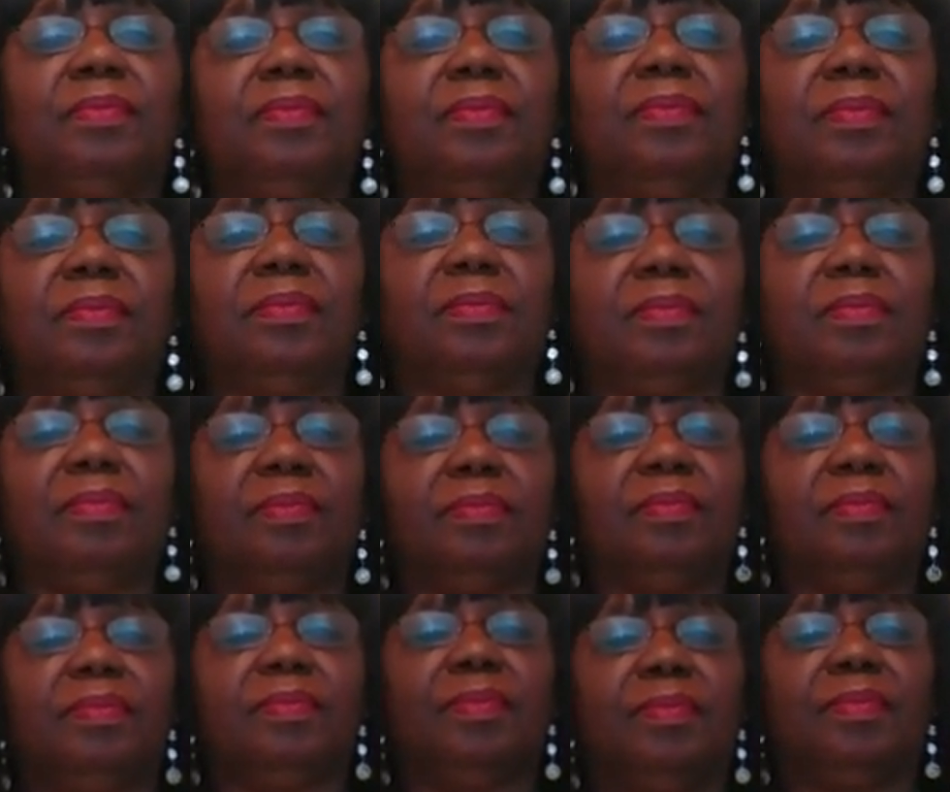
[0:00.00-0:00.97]

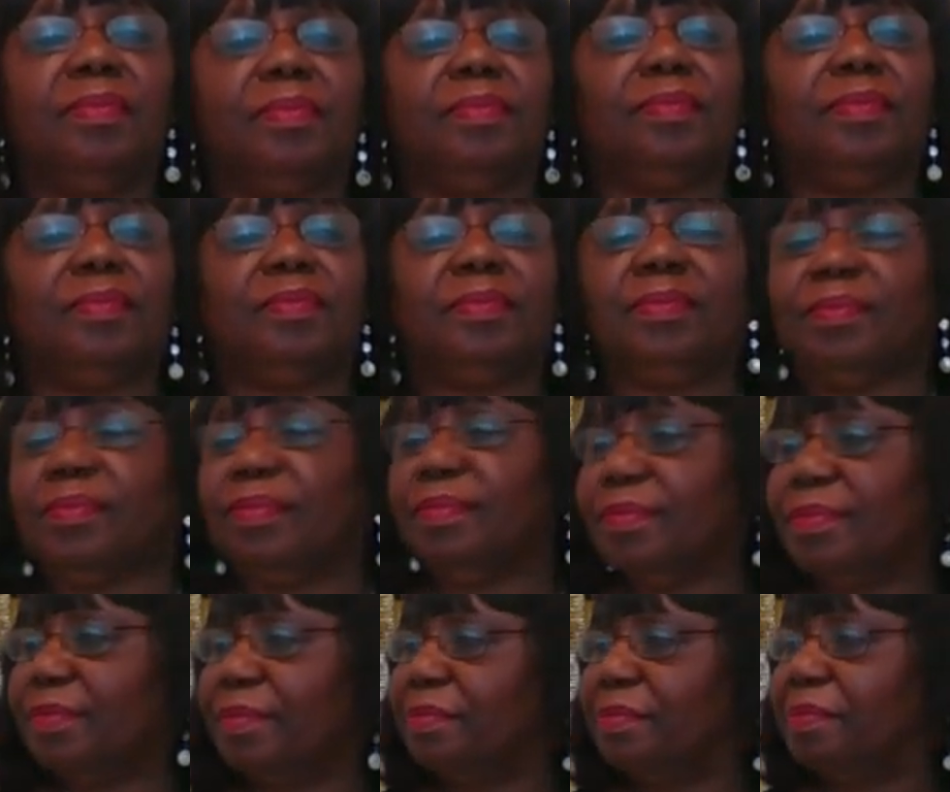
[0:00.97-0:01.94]

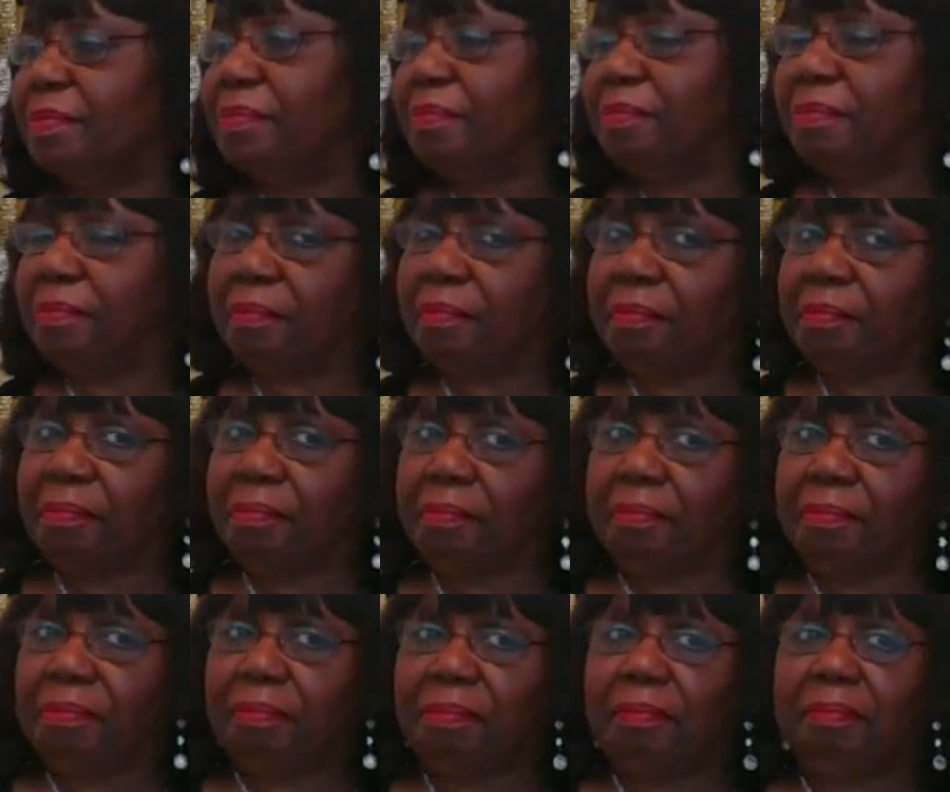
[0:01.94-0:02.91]

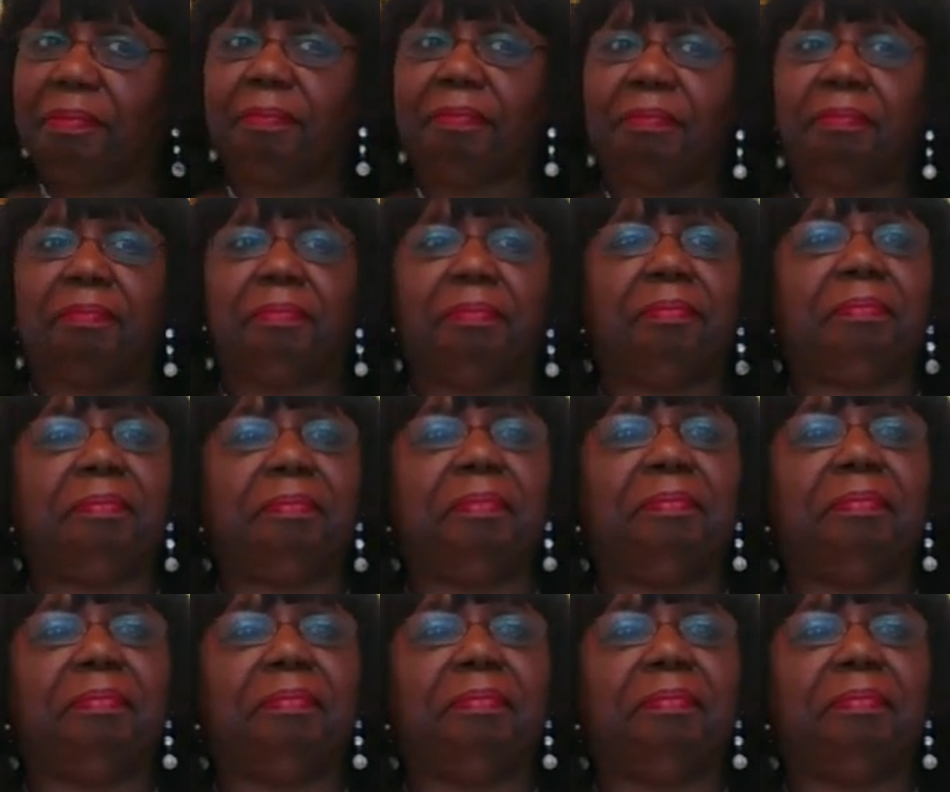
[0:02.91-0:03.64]
No words are spoken by the person on screen.